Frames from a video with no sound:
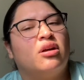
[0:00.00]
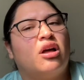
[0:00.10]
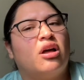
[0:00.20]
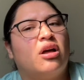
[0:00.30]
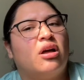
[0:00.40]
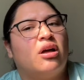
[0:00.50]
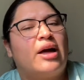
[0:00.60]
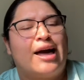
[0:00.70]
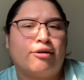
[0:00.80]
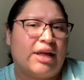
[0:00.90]

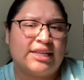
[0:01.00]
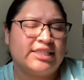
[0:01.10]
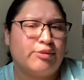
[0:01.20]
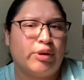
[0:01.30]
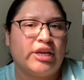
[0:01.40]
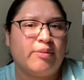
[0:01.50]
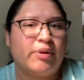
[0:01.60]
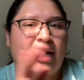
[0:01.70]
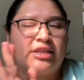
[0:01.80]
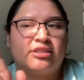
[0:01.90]
I didn't make it, but
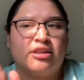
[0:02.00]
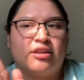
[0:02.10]
I just